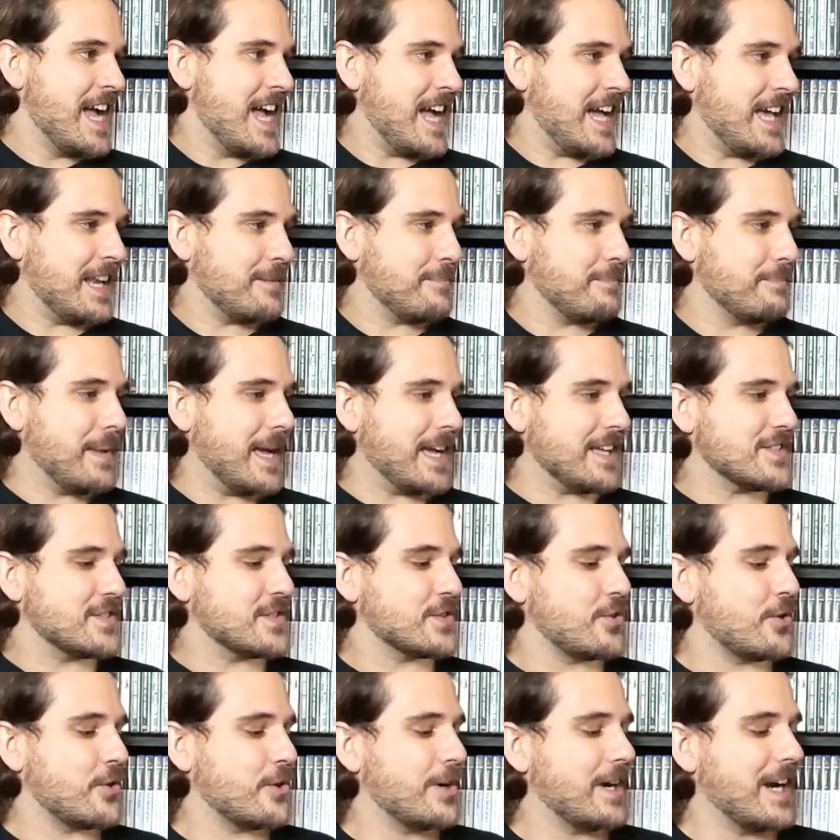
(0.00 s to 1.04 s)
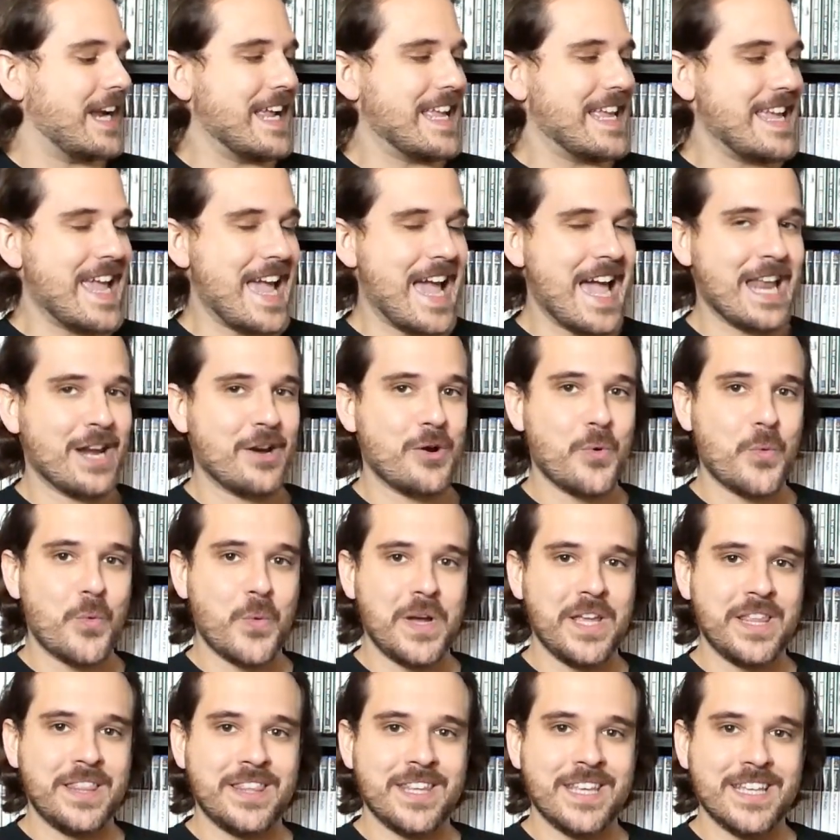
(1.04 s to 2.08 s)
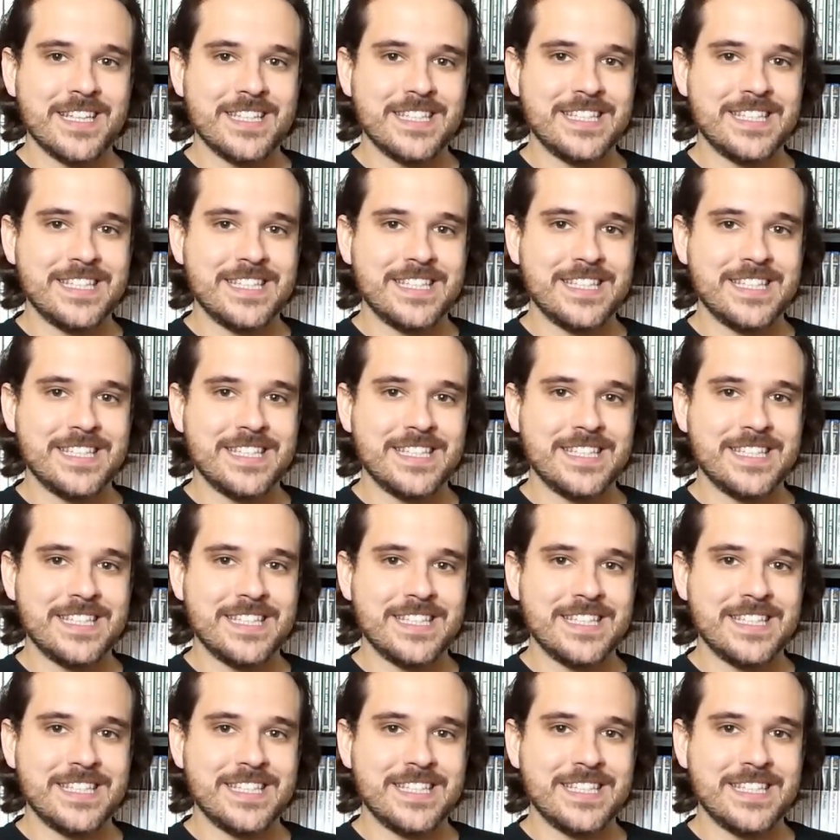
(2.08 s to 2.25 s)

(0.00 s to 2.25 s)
and Megascore again with